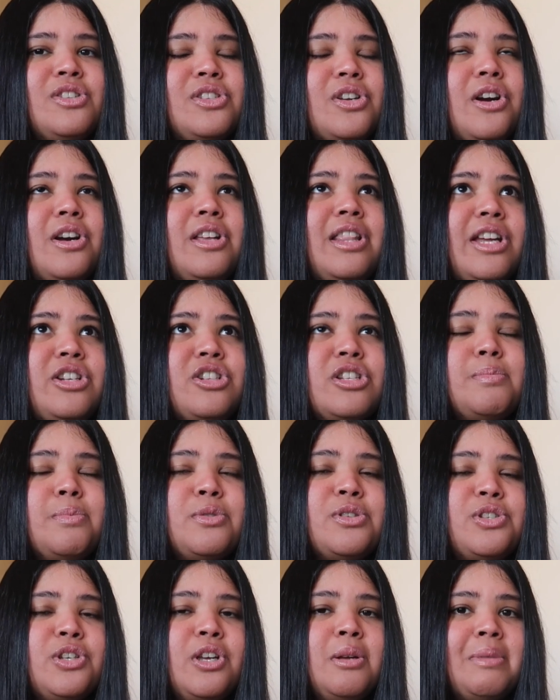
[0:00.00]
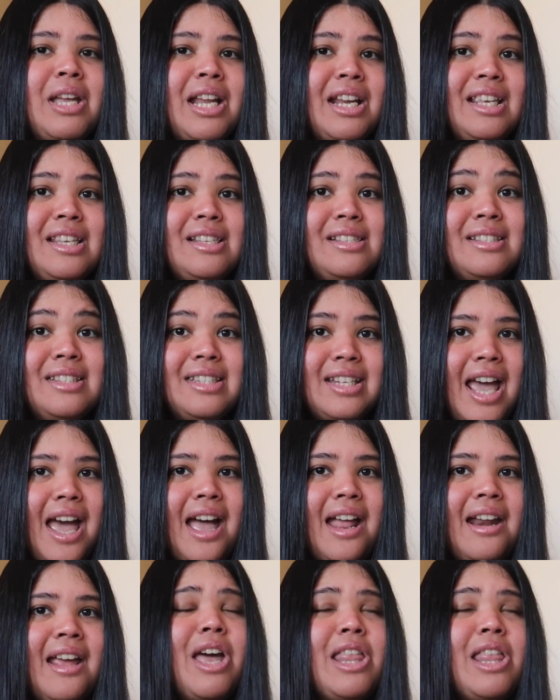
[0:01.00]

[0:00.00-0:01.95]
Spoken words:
So they just presume that he's dead.